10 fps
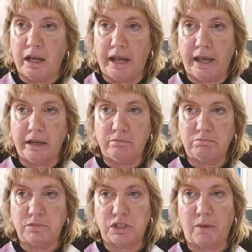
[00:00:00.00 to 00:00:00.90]
And
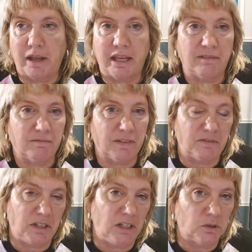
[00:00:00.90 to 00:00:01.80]
so I get
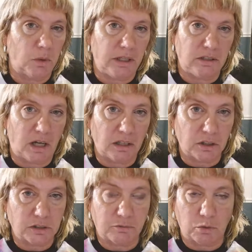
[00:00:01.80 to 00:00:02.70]
fifteen, twenty
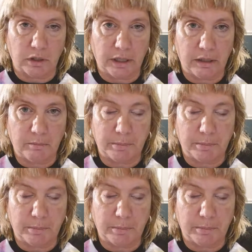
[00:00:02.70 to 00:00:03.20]
dollars for it.